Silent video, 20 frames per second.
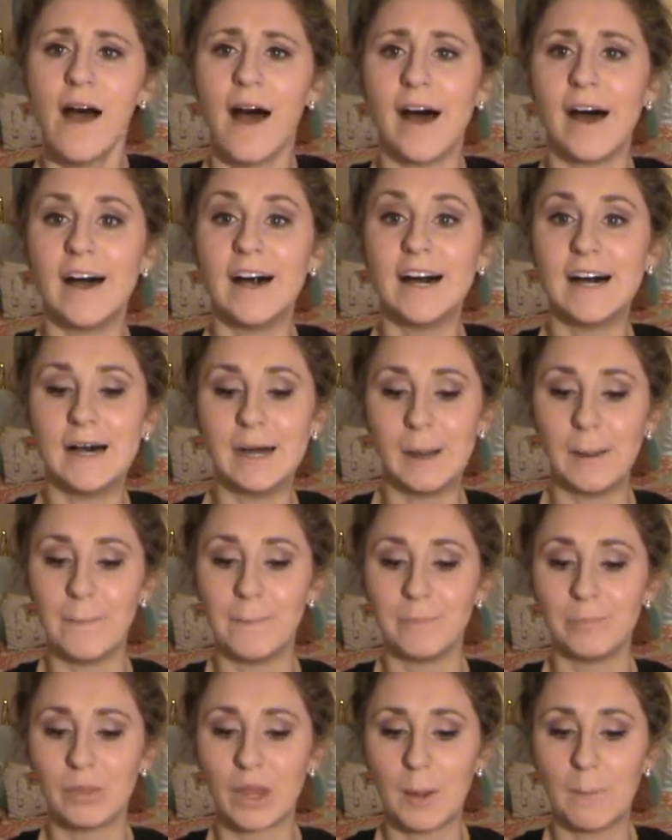
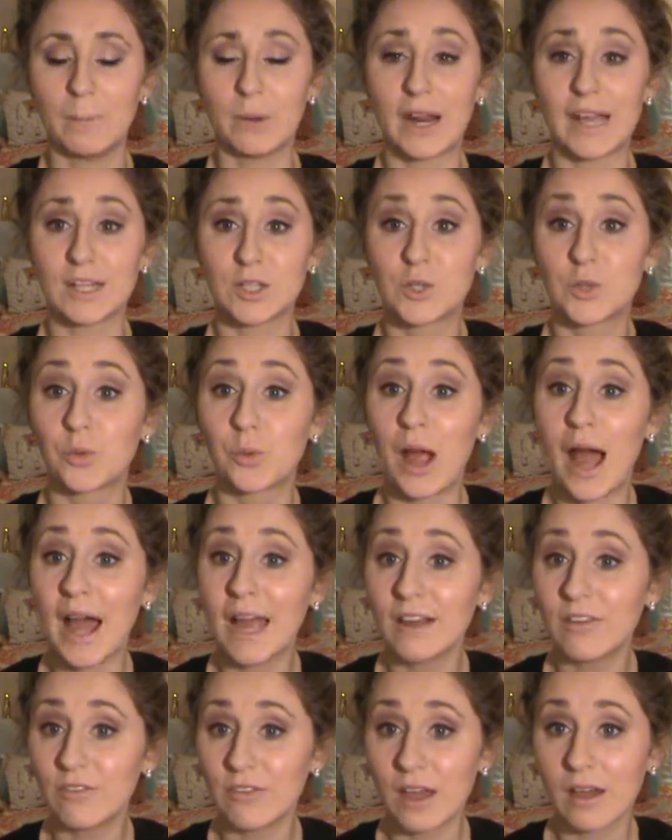But I
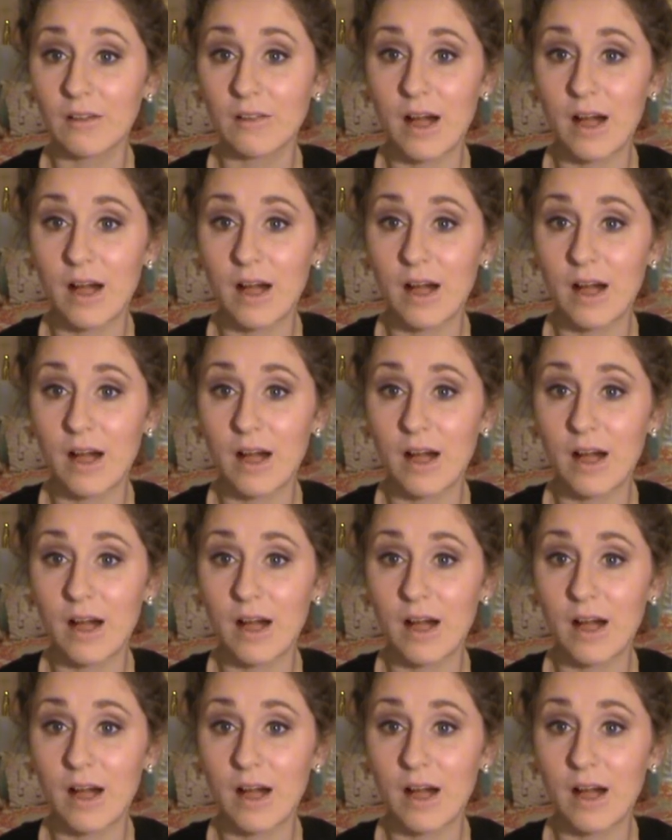tried fake